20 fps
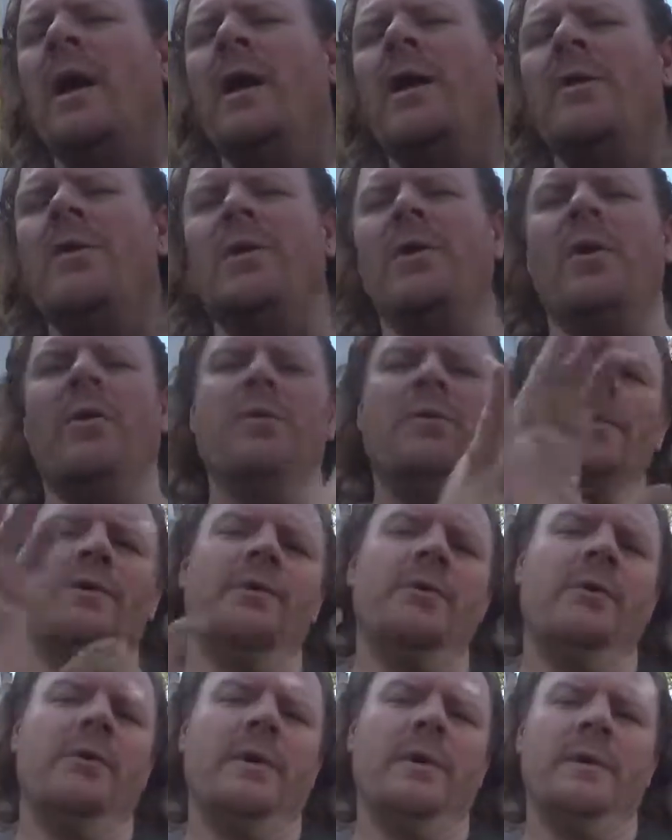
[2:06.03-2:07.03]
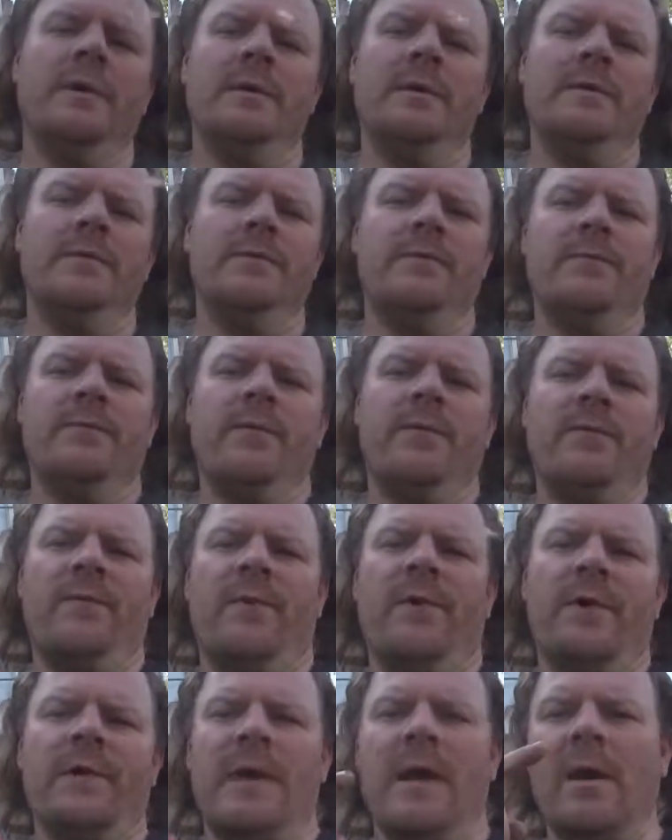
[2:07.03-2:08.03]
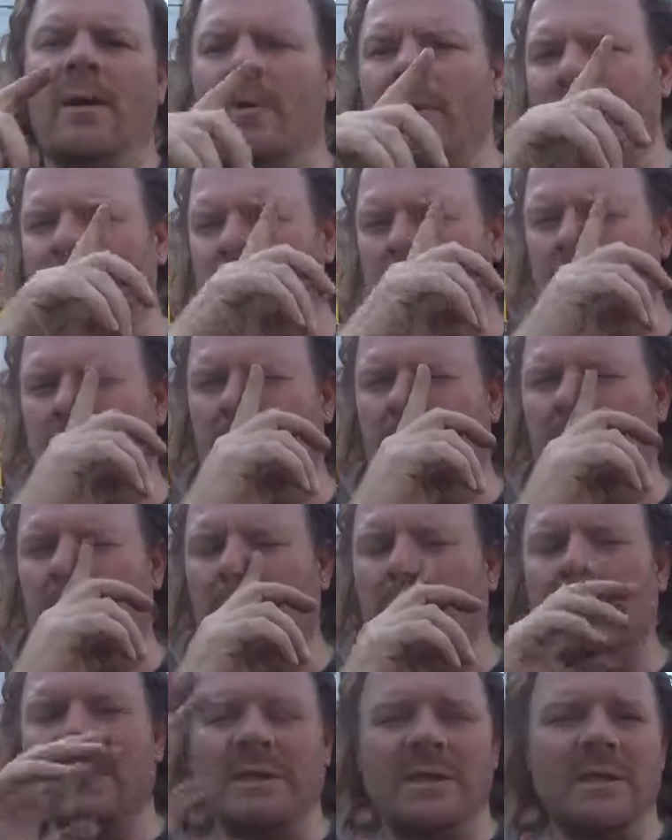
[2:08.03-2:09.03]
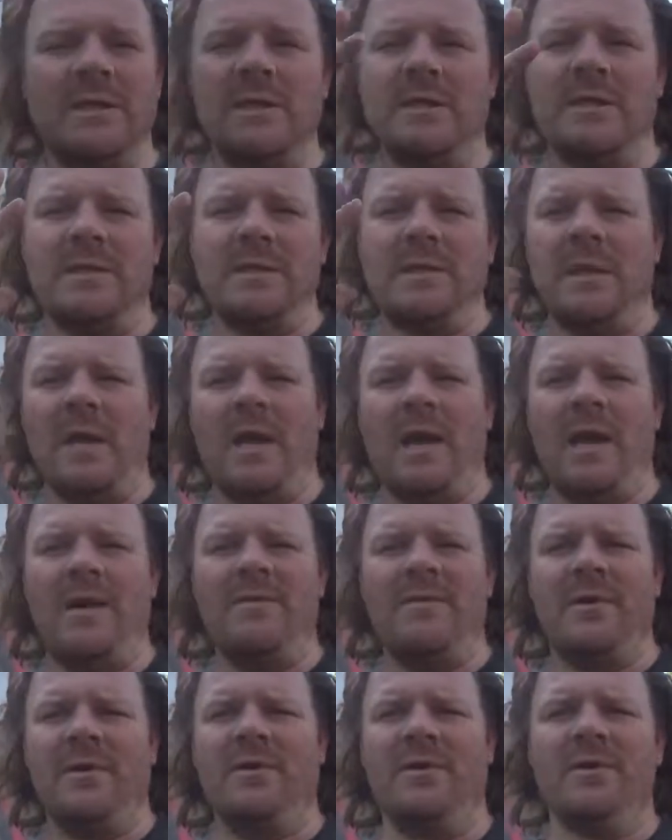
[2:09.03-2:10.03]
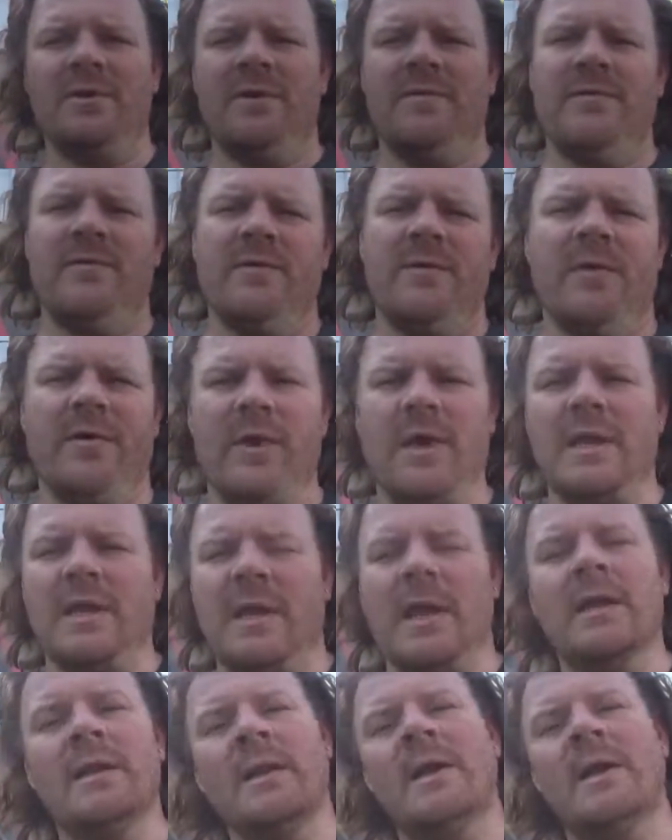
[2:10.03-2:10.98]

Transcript: they're holding the door from falling outwards. It's just, I haven't unhooked it from the crane yet.